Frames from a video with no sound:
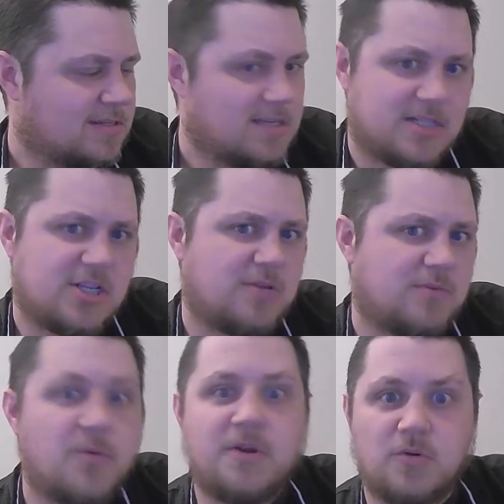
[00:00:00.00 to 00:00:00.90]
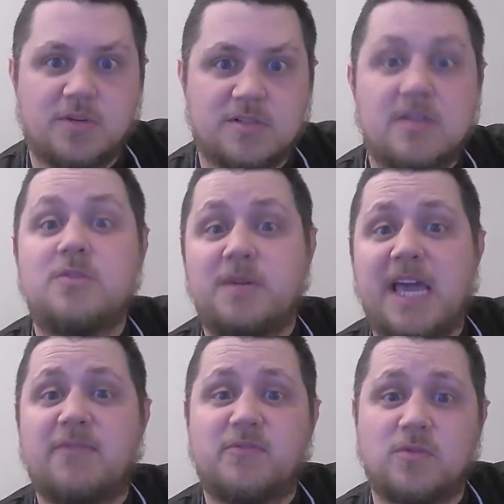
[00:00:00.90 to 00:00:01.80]
We're in August.
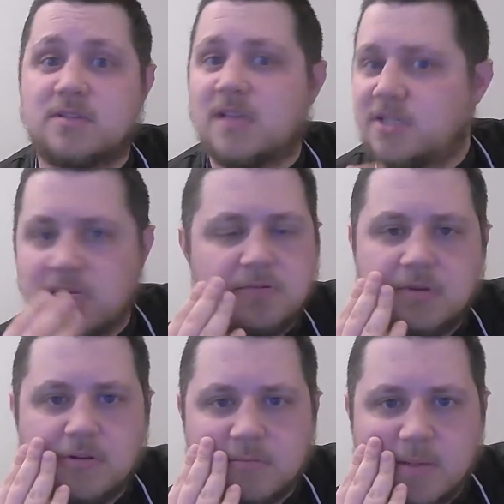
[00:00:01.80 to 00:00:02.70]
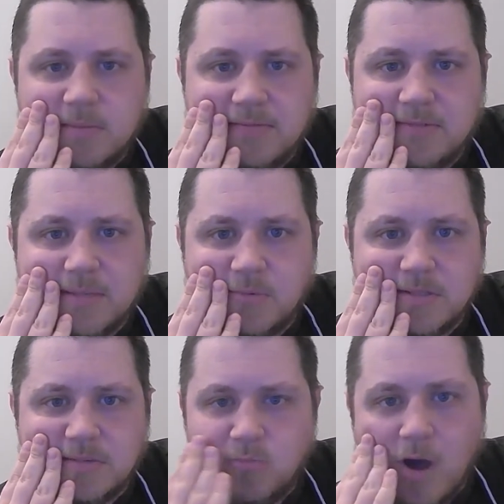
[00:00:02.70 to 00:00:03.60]
28th of August. I genuinely couldn't remember them for some
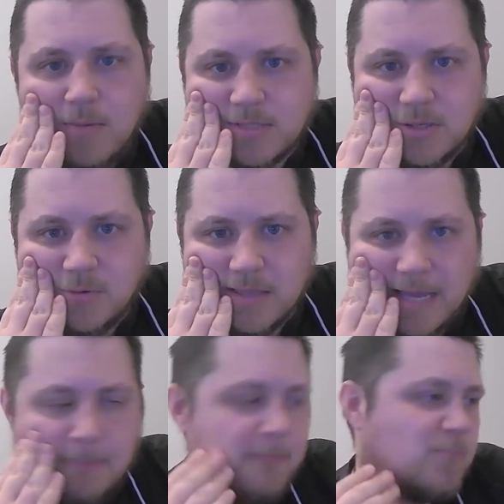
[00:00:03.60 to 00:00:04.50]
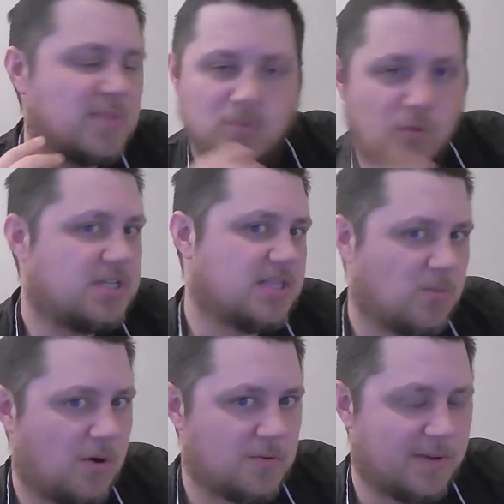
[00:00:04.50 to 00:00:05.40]
reason. Why was I doing that? Wishing the
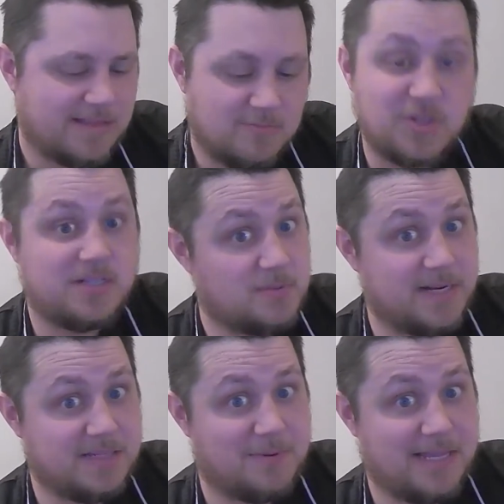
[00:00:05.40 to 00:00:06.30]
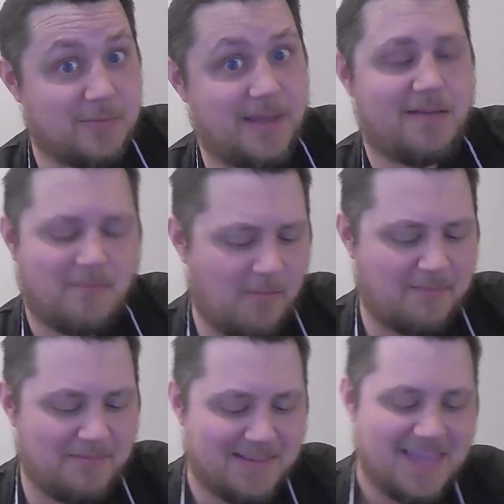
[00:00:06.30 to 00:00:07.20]
world away. Wishing 2020 away. But
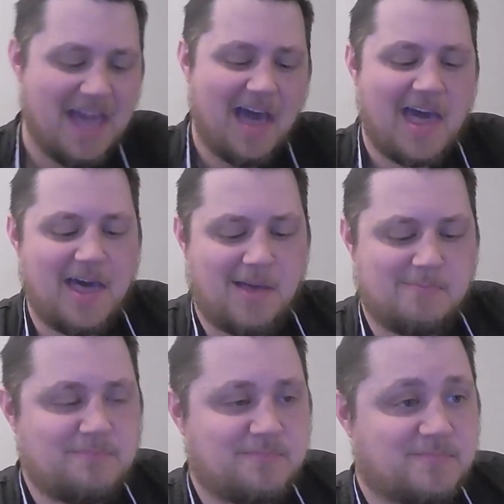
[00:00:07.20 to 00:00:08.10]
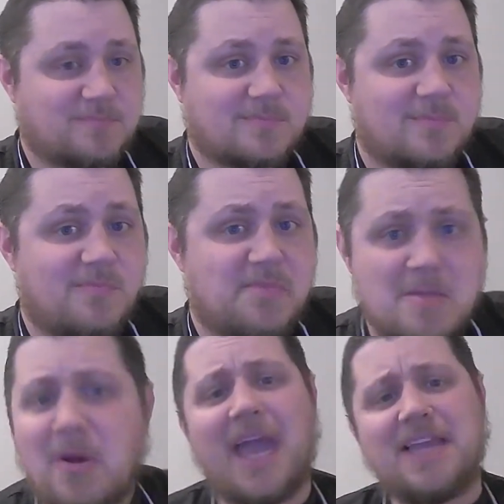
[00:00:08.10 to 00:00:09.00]

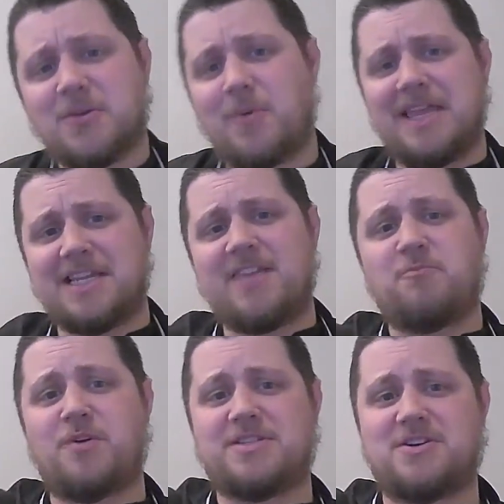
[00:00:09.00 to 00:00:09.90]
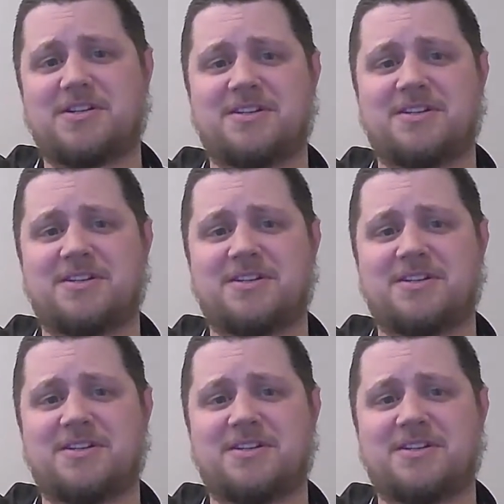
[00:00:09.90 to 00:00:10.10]
I had the Way of the Leaf Boys on.